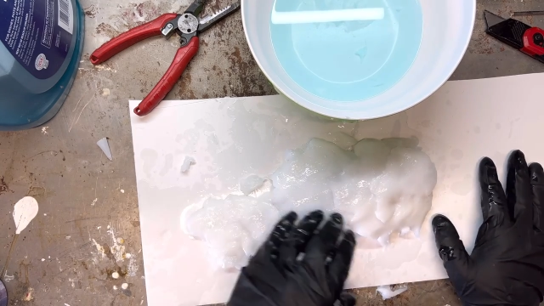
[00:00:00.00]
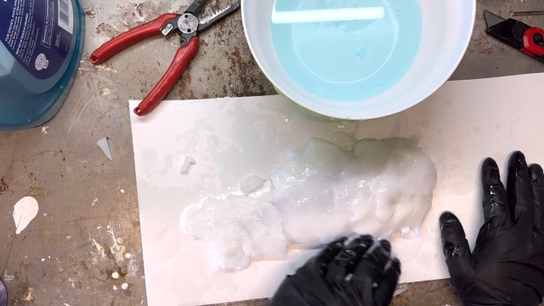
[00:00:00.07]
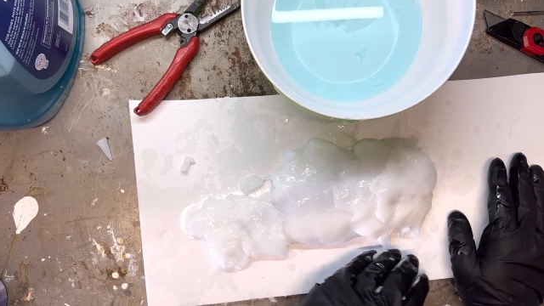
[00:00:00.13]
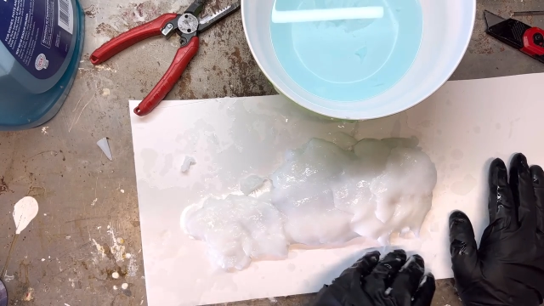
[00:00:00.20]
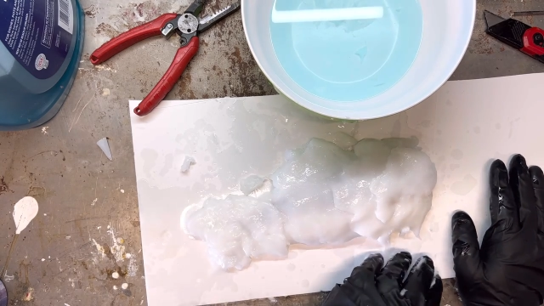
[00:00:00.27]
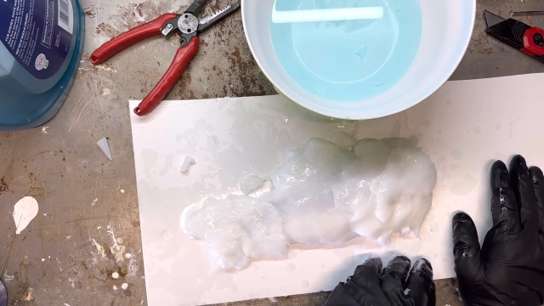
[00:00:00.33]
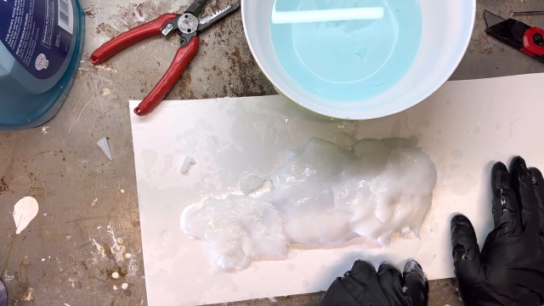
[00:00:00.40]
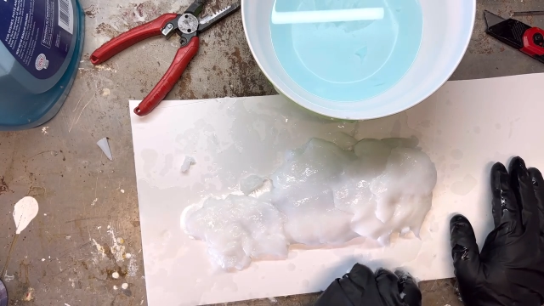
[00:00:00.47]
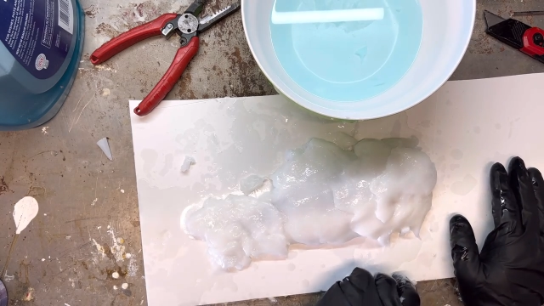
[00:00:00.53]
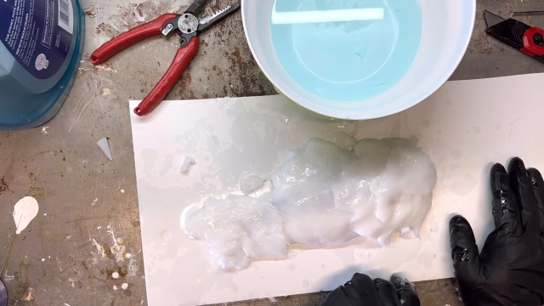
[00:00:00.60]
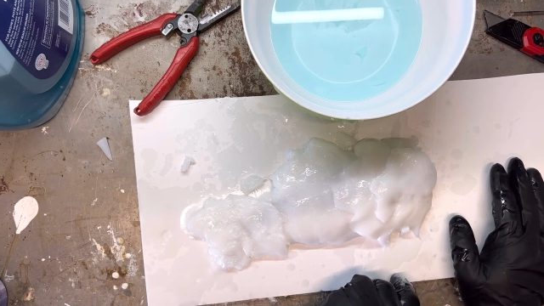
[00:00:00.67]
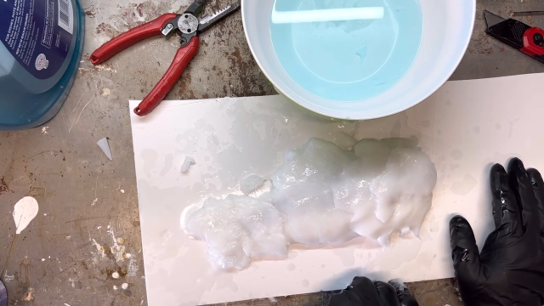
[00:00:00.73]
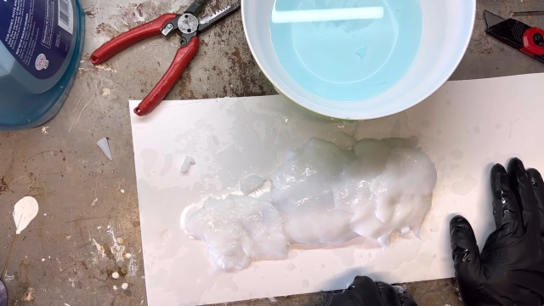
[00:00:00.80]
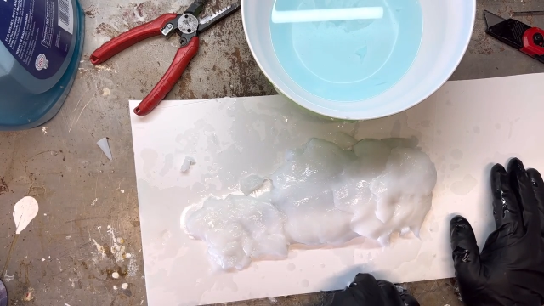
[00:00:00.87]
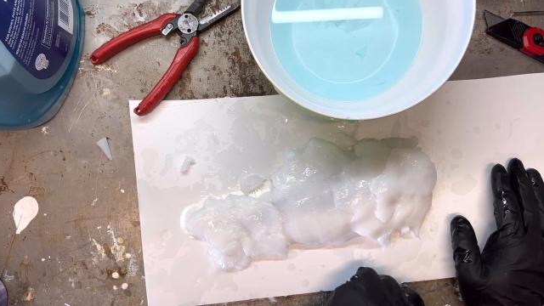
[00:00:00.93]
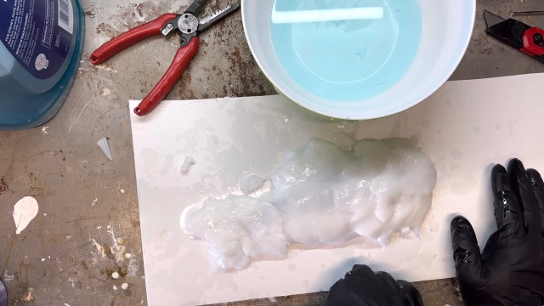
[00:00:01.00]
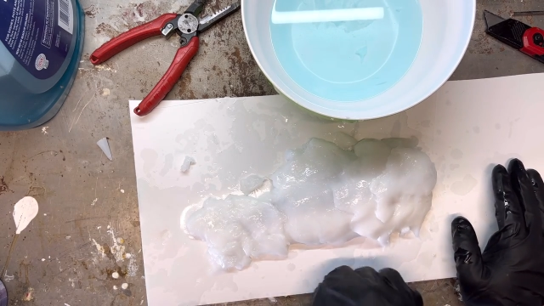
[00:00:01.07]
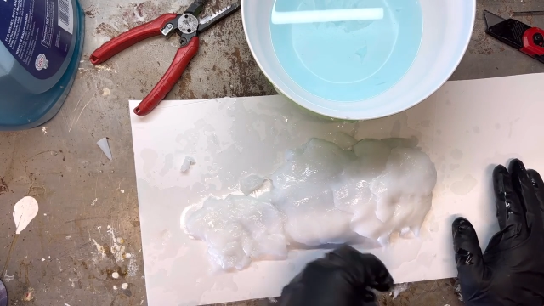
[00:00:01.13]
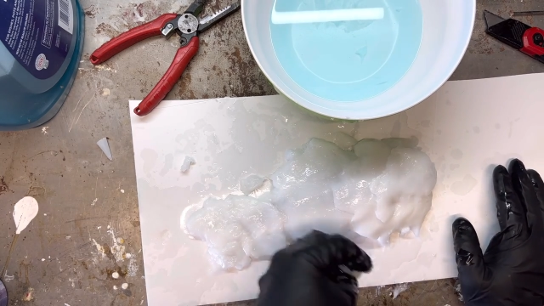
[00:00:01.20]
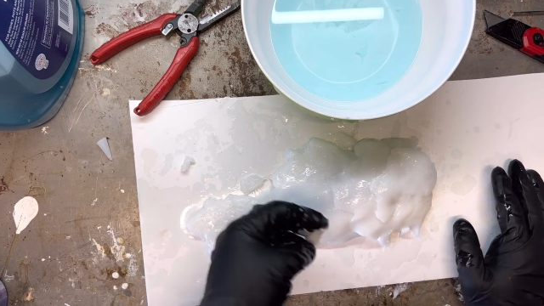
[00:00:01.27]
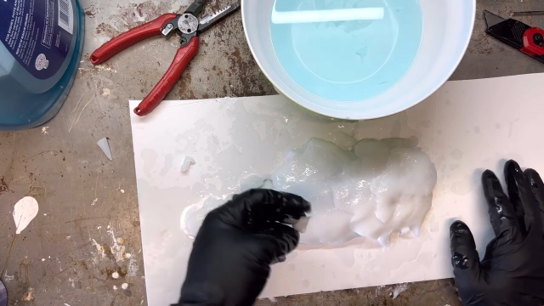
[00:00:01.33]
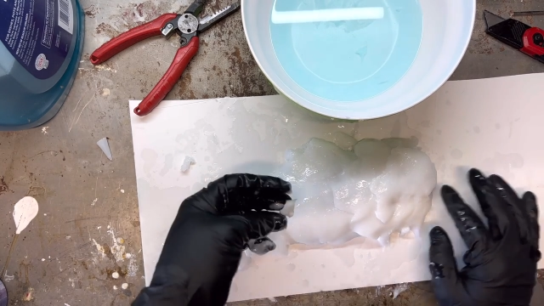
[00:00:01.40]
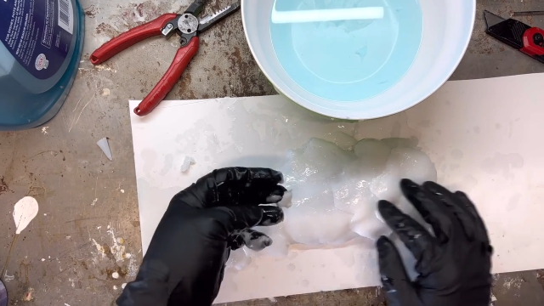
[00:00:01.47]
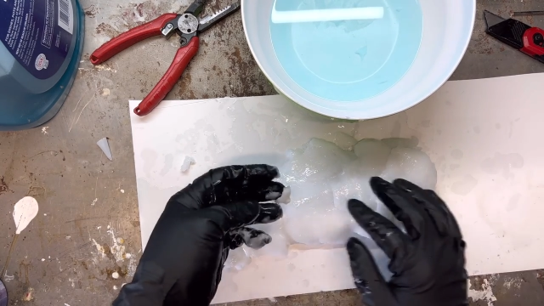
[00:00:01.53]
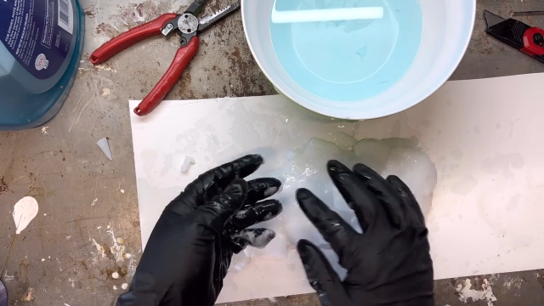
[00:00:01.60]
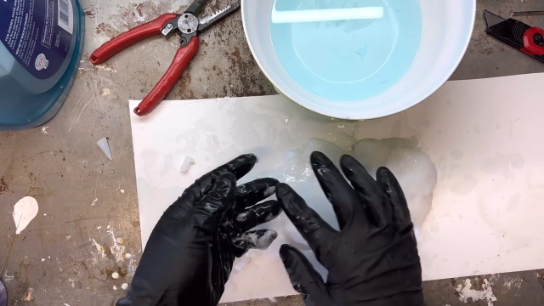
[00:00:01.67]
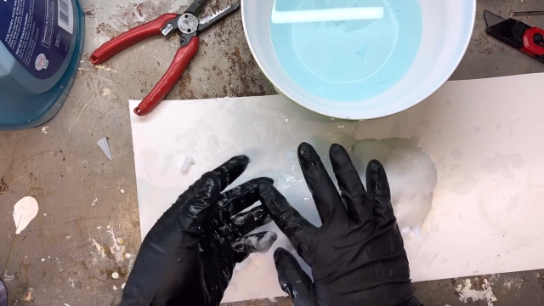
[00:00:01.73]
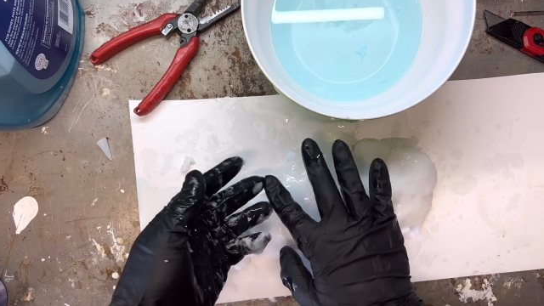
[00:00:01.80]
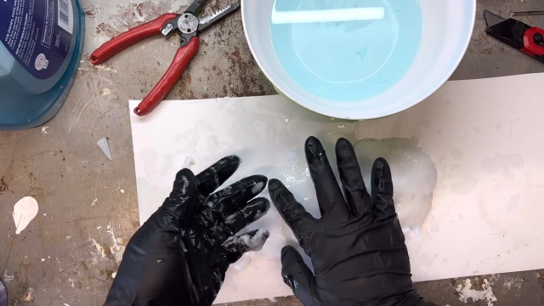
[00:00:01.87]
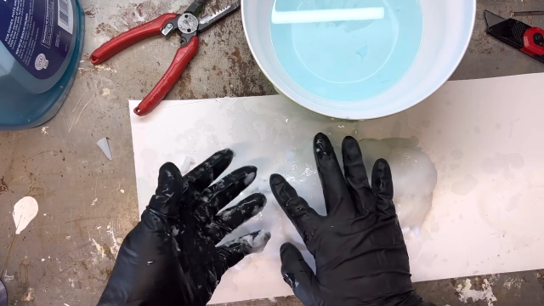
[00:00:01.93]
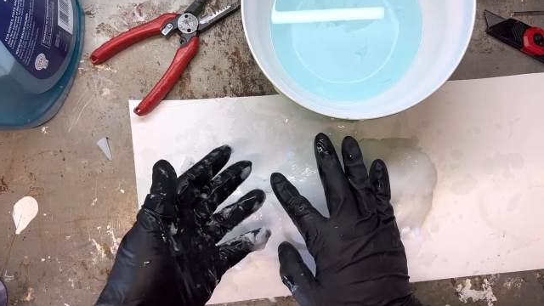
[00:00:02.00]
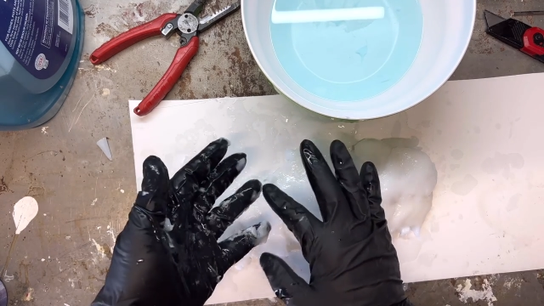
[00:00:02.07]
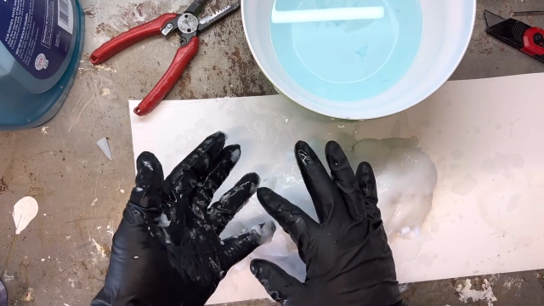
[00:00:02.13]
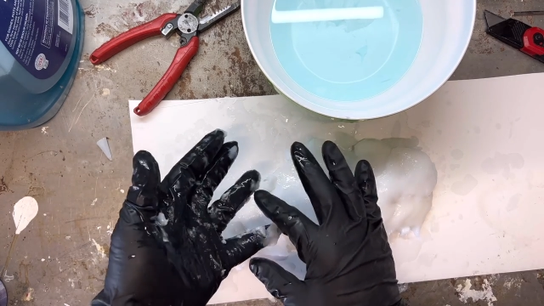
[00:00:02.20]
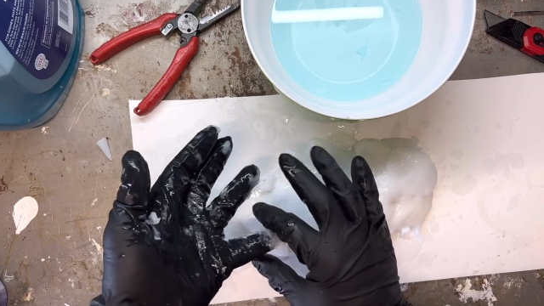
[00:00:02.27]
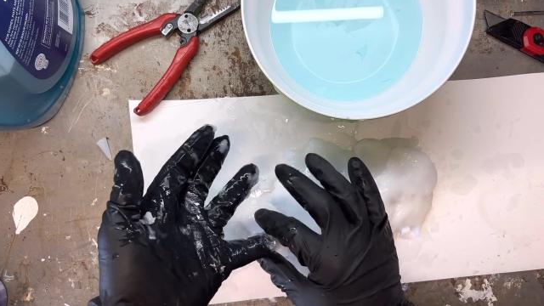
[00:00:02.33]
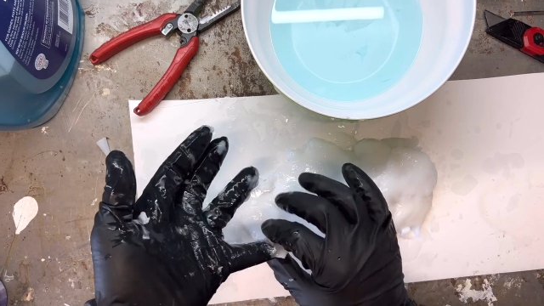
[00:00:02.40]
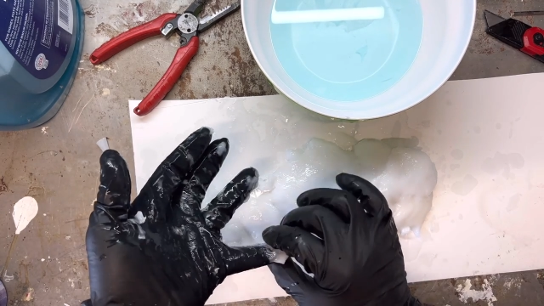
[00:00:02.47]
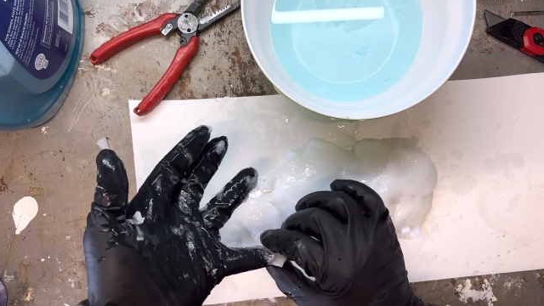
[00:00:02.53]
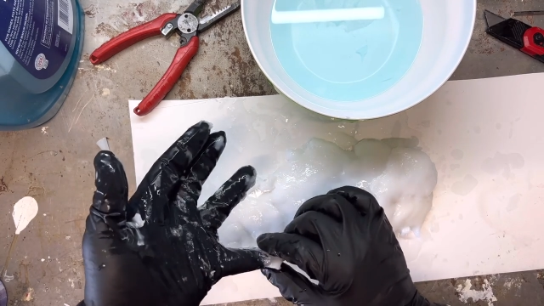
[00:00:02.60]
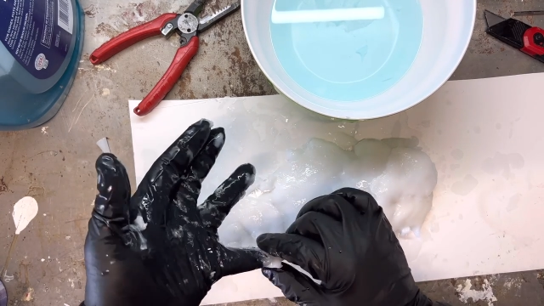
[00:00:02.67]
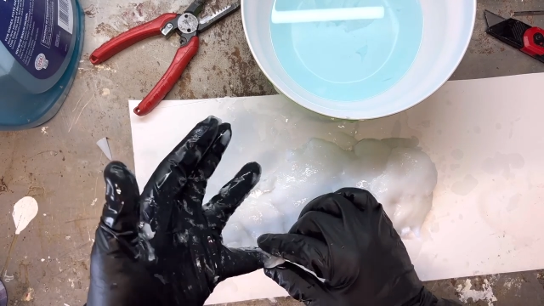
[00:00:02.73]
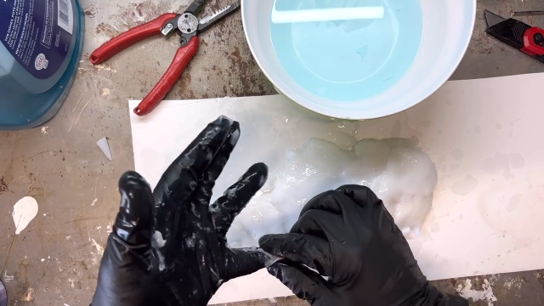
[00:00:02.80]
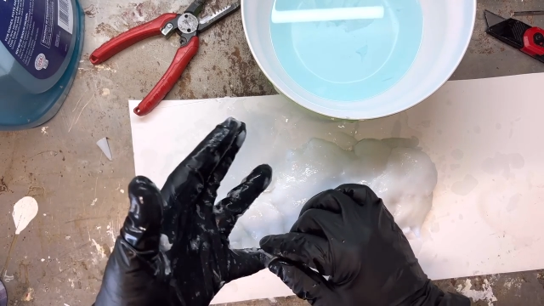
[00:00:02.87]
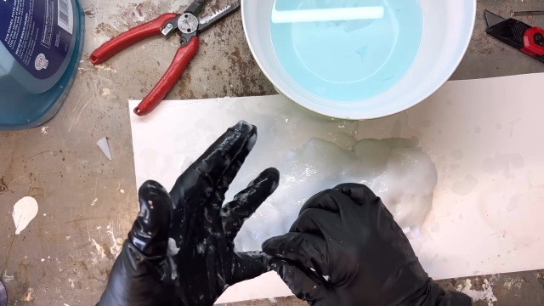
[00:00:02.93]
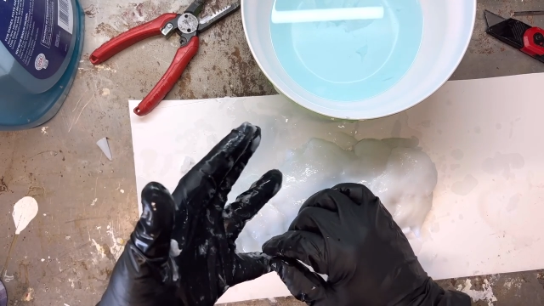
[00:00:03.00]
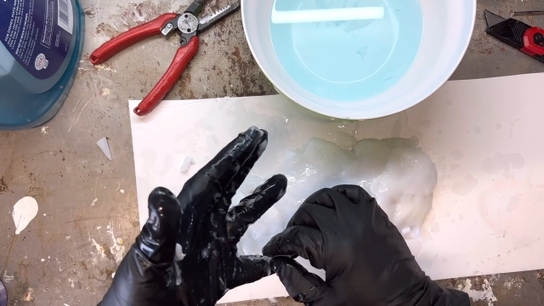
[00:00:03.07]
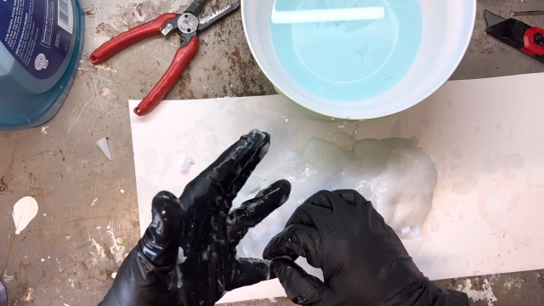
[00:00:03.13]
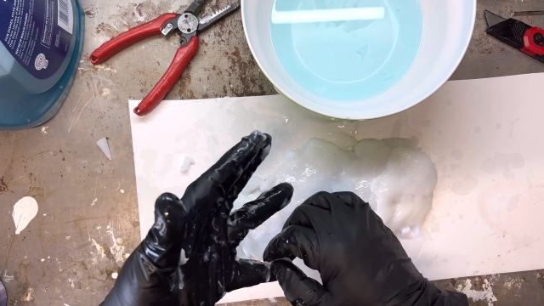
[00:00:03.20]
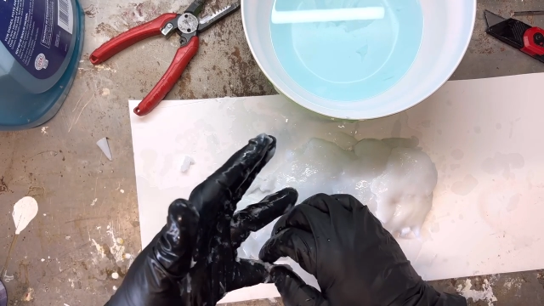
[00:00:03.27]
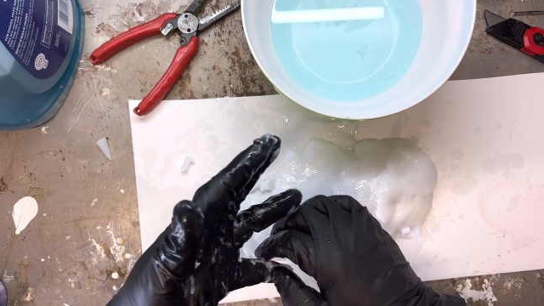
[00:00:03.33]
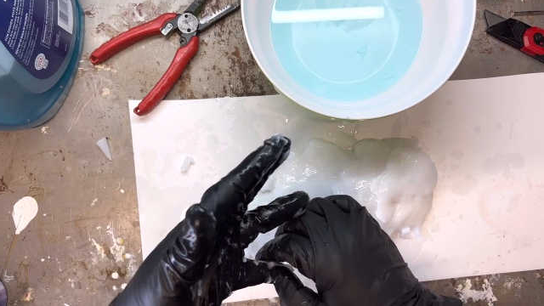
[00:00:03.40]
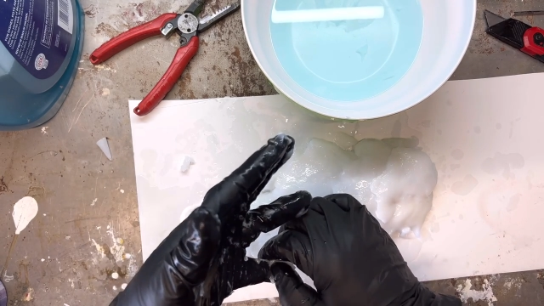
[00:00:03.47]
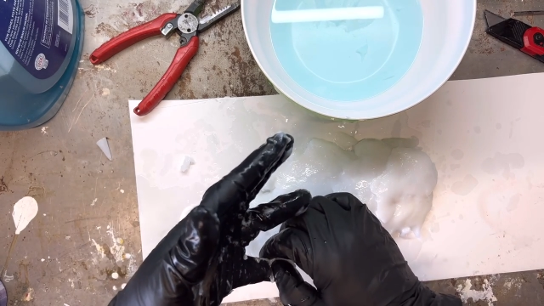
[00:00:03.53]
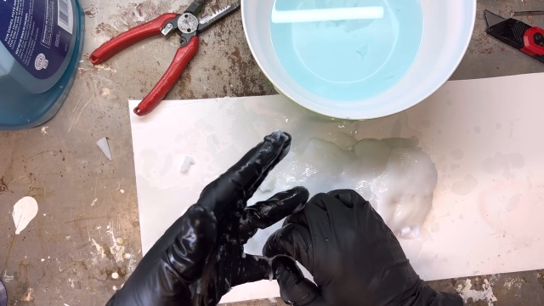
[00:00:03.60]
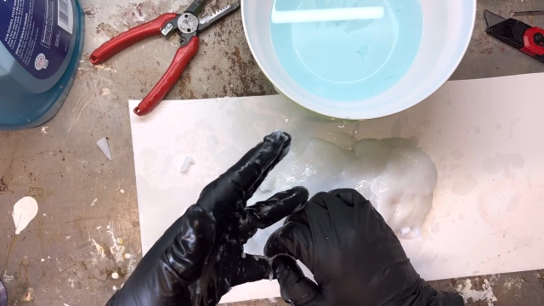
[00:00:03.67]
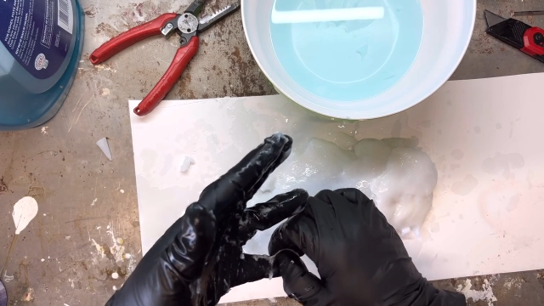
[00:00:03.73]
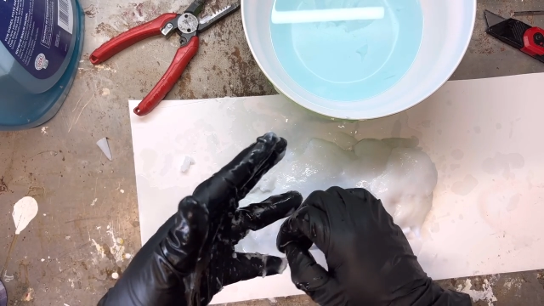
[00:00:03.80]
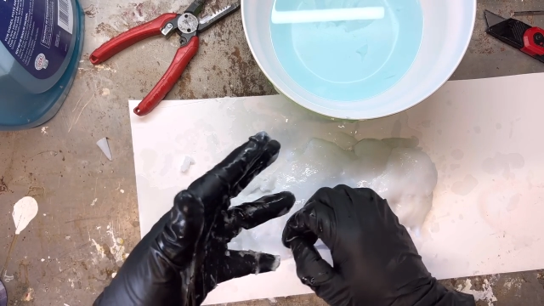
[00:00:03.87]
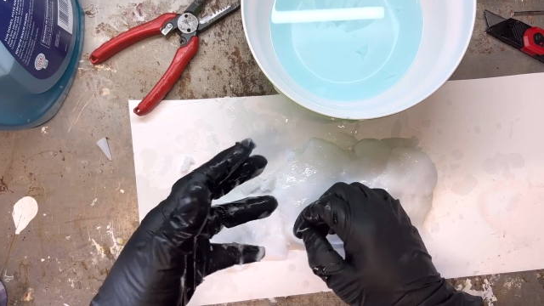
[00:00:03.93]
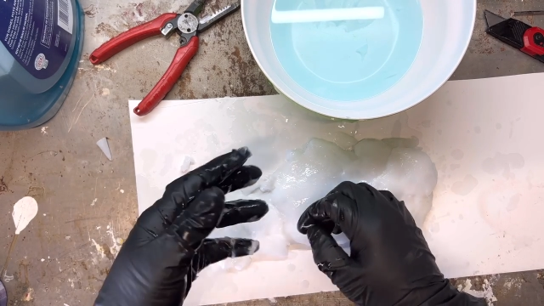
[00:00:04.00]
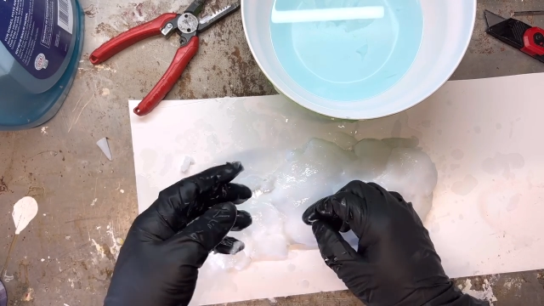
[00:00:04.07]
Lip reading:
Nobody's mouth can be seen.